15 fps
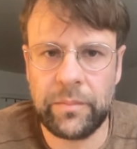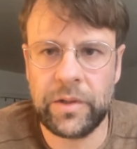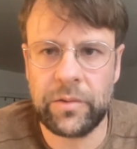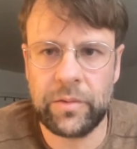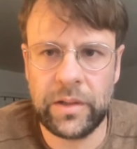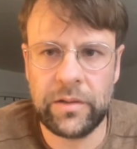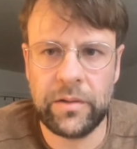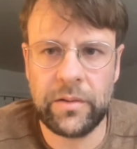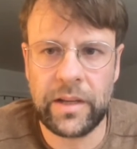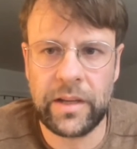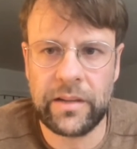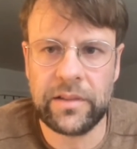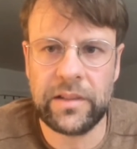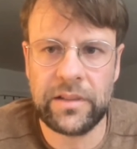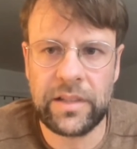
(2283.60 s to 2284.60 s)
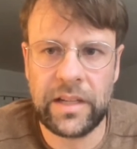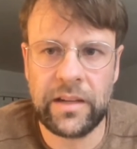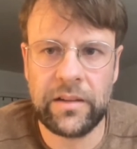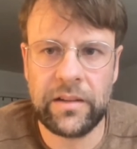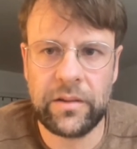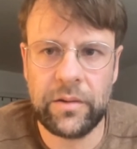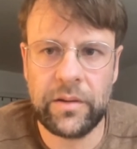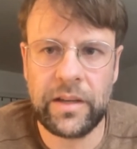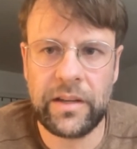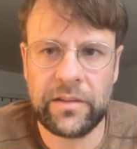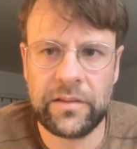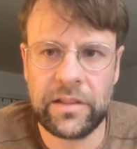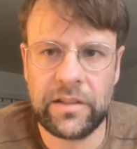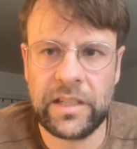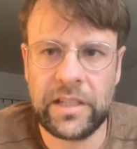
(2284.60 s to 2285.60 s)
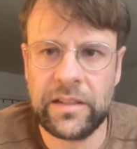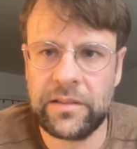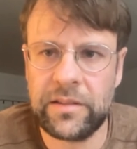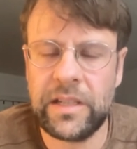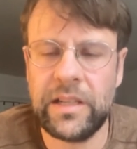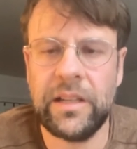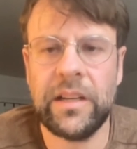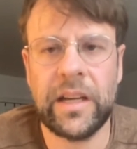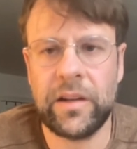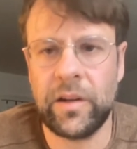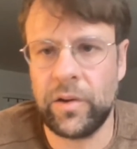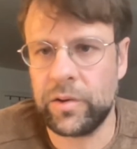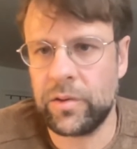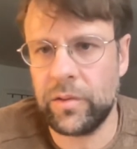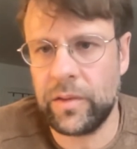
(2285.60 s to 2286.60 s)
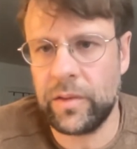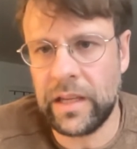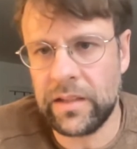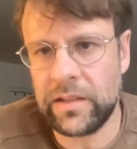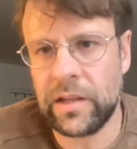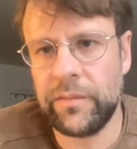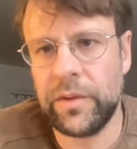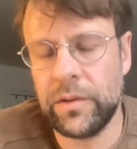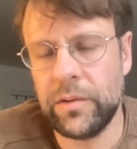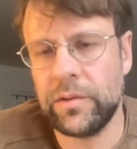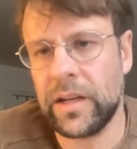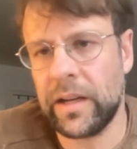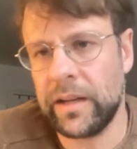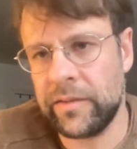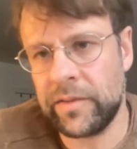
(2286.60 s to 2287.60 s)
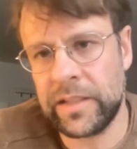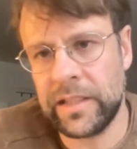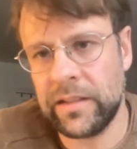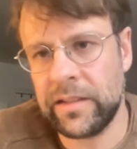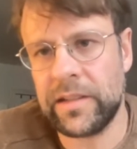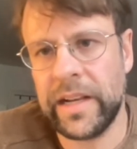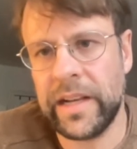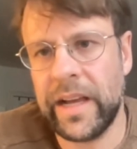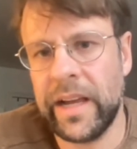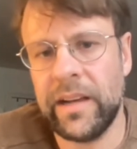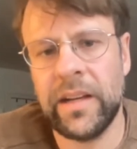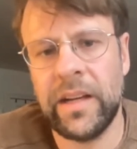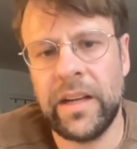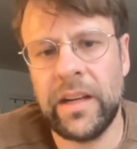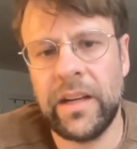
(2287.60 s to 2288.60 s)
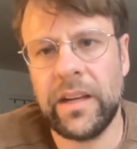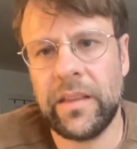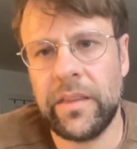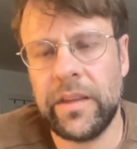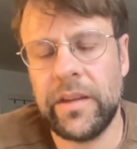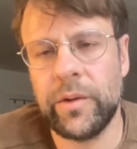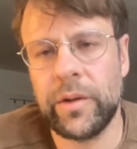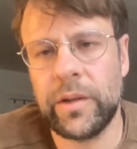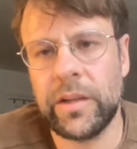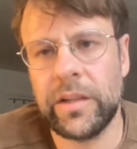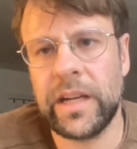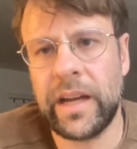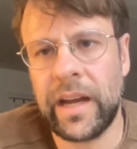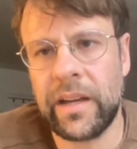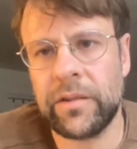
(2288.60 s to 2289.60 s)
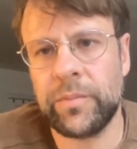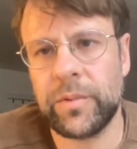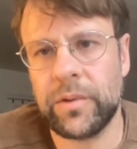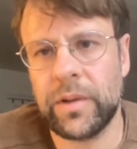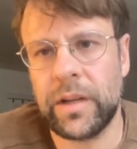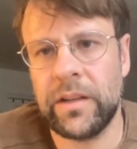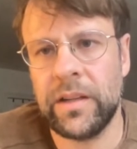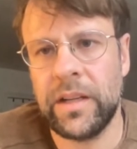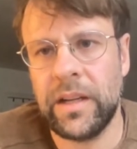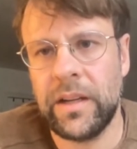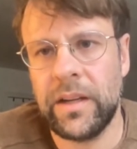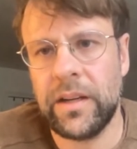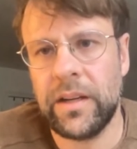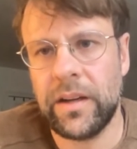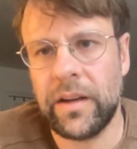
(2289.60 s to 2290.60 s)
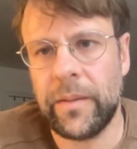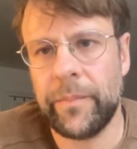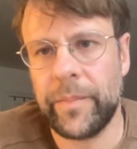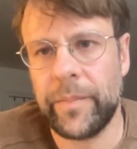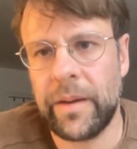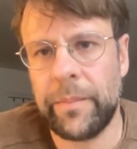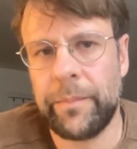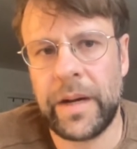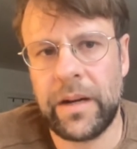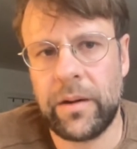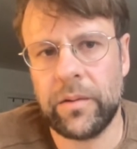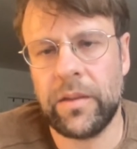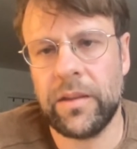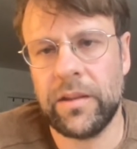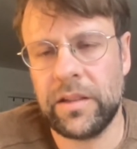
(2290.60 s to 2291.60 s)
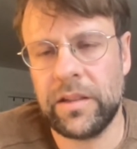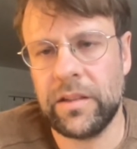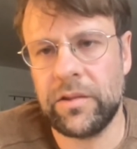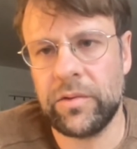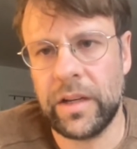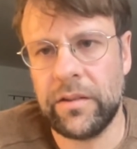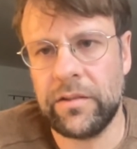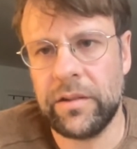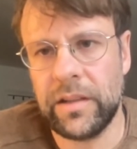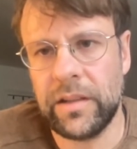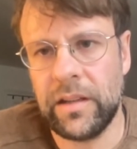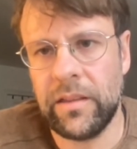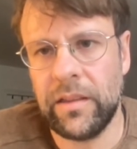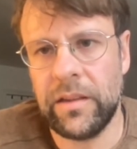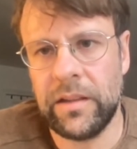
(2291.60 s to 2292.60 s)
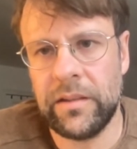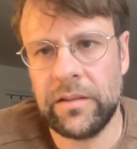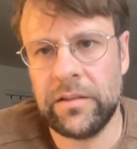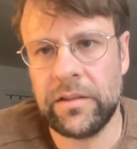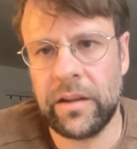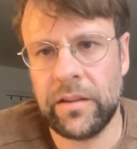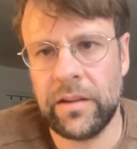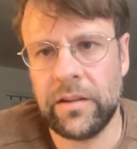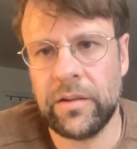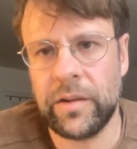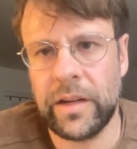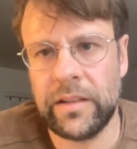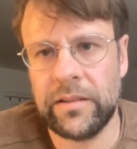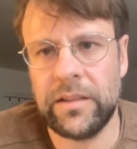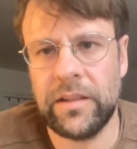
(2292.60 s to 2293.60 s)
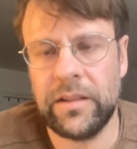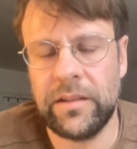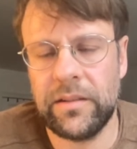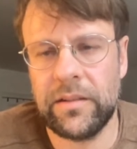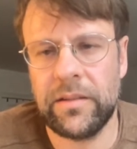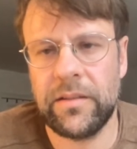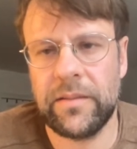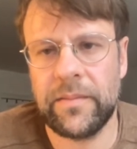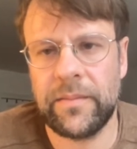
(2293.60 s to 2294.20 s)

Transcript: between 2010 and 2016, and also the interviews I've since led in the Uyghur diaspora um, about the situation in these southern oases.